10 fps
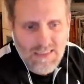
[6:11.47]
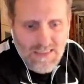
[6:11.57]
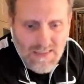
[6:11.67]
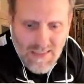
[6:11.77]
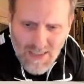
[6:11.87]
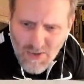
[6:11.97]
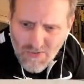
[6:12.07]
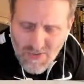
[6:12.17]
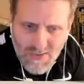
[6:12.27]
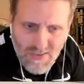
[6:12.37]
Actually,
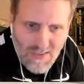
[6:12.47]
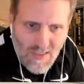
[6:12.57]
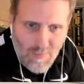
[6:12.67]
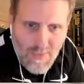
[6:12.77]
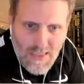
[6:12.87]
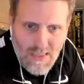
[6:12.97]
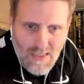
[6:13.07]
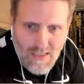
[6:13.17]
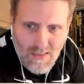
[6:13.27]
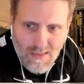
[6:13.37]
first let
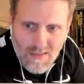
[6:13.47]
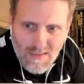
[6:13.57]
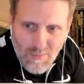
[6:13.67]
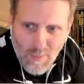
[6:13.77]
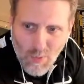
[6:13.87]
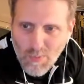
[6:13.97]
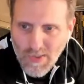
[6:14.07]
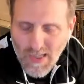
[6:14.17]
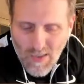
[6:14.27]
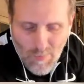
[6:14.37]
me pull up the
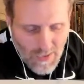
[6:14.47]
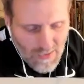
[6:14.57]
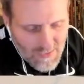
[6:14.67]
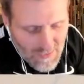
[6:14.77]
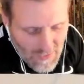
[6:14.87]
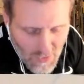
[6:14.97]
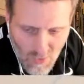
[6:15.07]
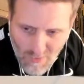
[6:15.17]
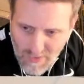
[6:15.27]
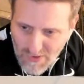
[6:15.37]
campaign. I'll
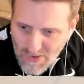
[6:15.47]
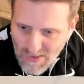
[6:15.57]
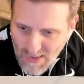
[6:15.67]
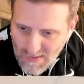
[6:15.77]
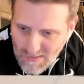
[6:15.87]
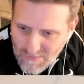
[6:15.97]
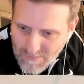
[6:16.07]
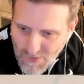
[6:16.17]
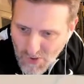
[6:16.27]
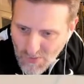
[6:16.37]
go over it just to kind
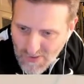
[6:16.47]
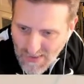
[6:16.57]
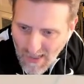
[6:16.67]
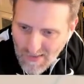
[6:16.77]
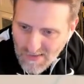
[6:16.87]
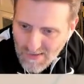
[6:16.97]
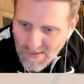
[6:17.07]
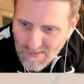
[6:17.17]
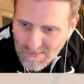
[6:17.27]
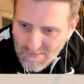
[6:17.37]
of show a status
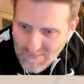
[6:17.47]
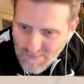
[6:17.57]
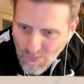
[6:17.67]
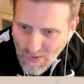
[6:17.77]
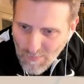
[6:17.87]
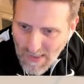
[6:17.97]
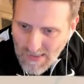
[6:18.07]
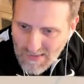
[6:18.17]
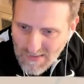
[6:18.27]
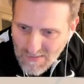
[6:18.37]
on where I'm
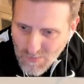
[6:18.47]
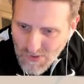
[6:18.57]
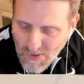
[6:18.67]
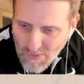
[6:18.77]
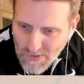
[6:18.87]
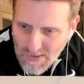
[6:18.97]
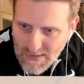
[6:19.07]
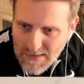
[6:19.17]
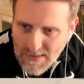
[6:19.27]
at and what's going on.